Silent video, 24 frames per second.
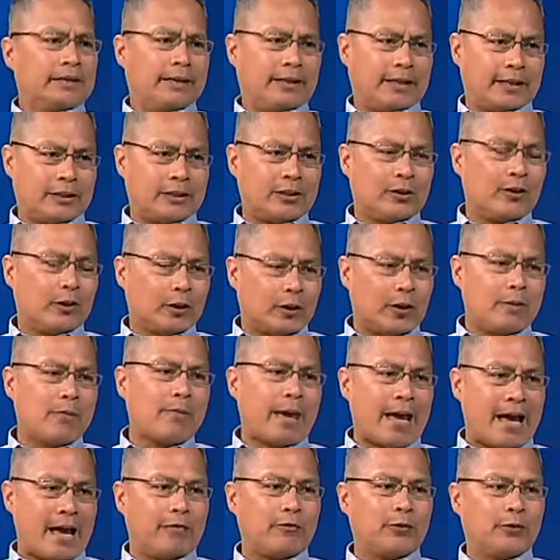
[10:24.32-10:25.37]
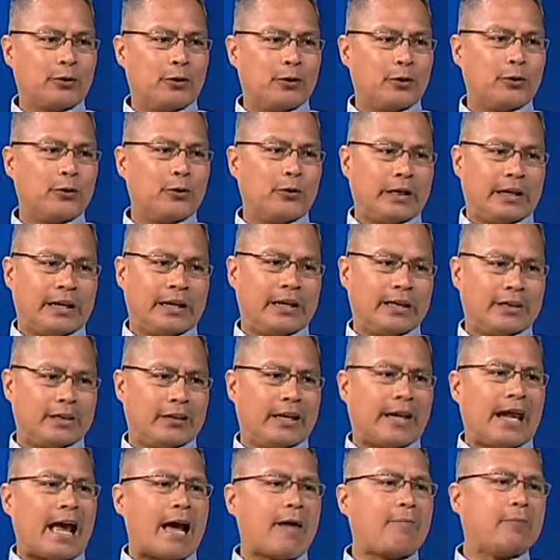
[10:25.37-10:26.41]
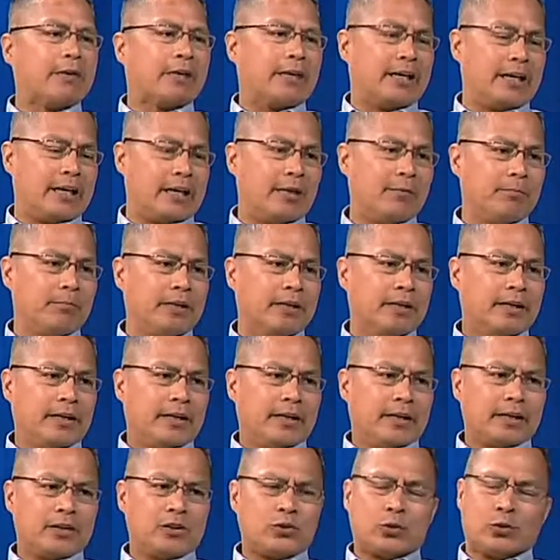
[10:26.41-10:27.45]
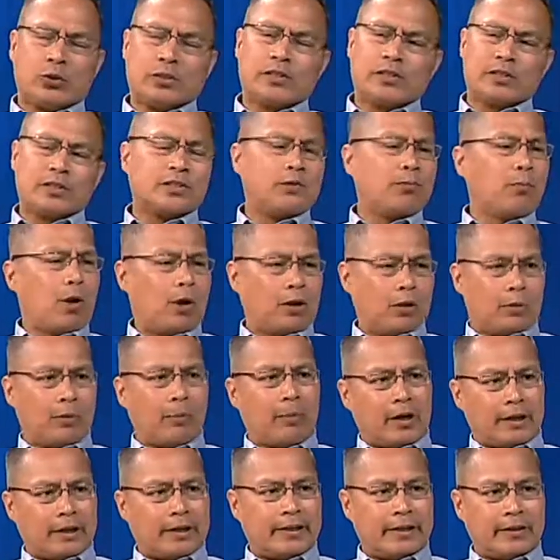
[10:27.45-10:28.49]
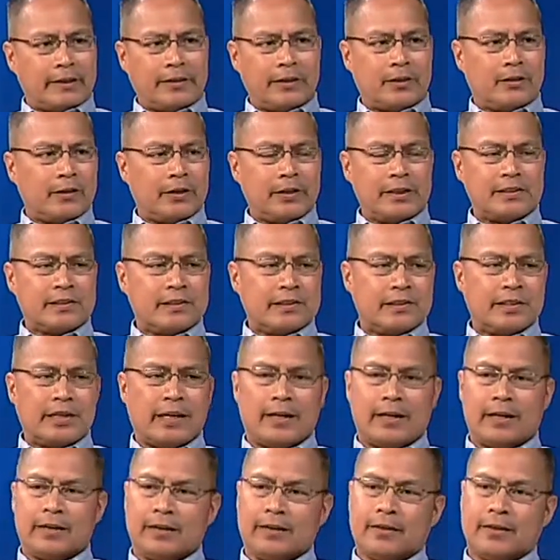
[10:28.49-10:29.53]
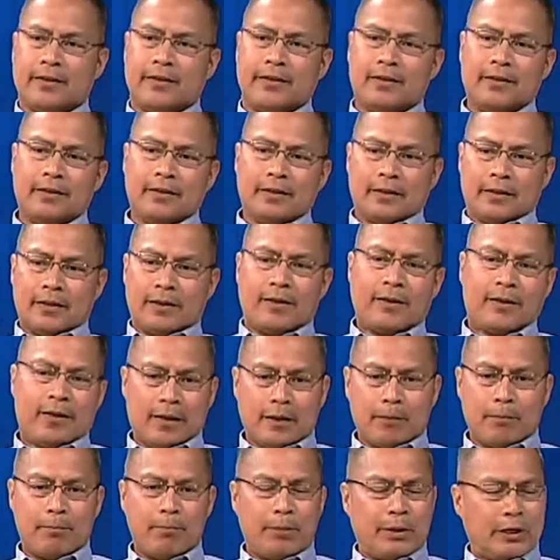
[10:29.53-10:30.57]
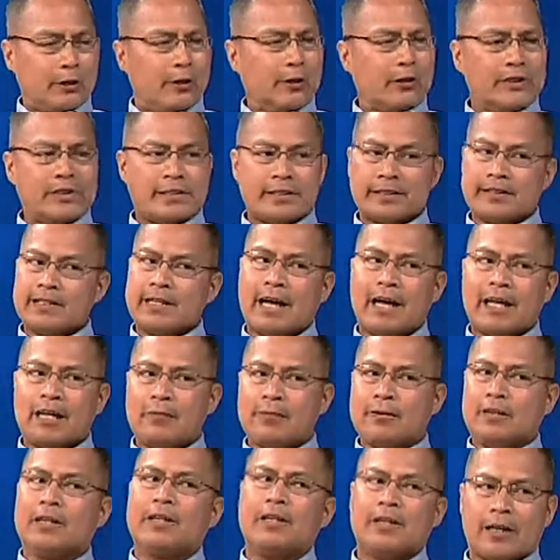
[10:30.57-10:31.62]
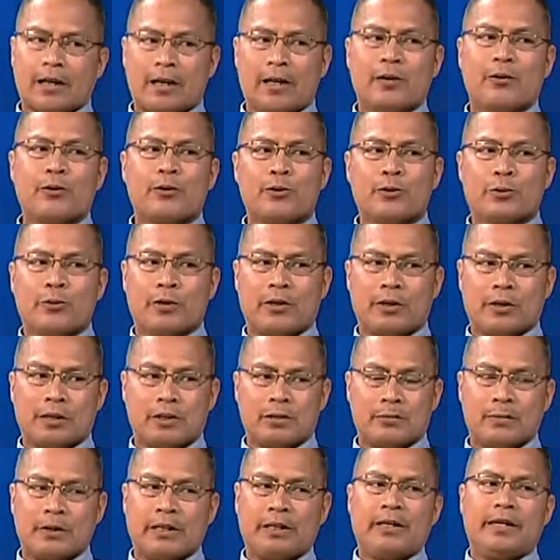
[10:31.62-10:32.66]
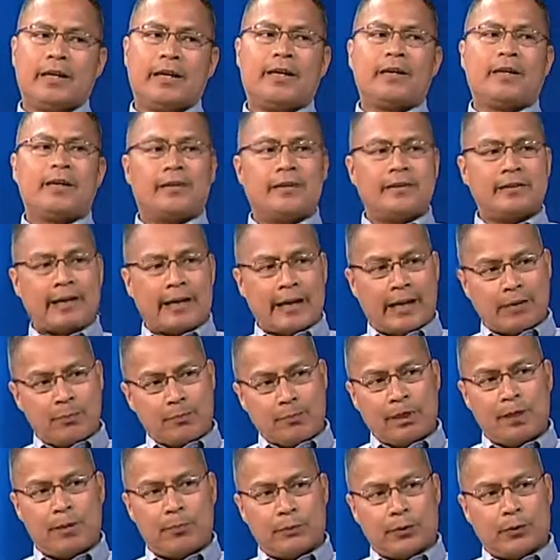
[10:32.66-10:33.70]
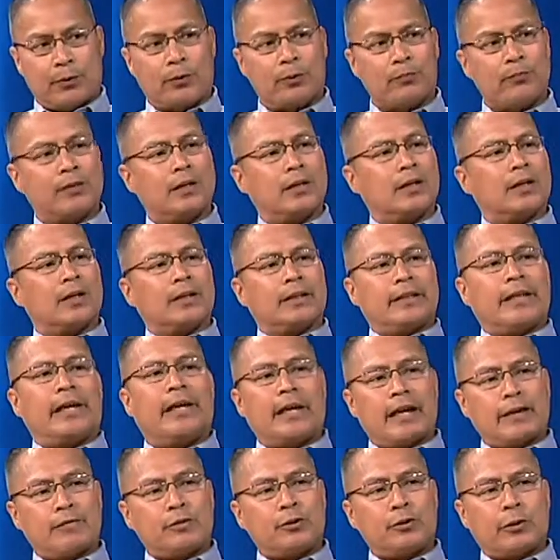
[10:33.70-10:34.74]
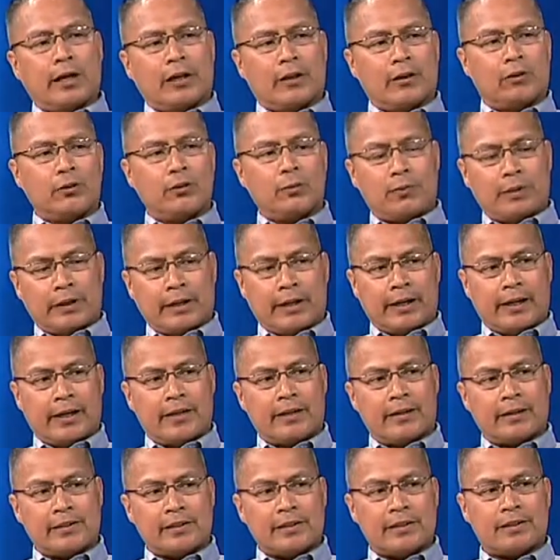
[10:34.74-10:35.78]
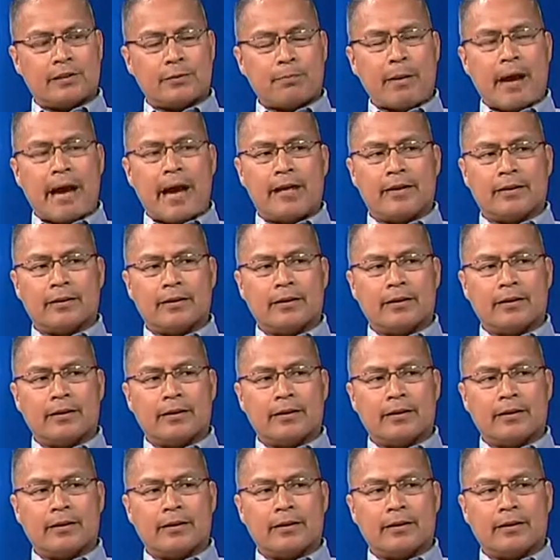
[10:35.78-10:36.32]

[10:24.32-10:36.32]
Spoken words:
They're going to come after you. It happened to him. His was a smaller market. His is not in the billions. It's not even in the hundreds of millions, but yet he's had people that have tried to duplicate his patent.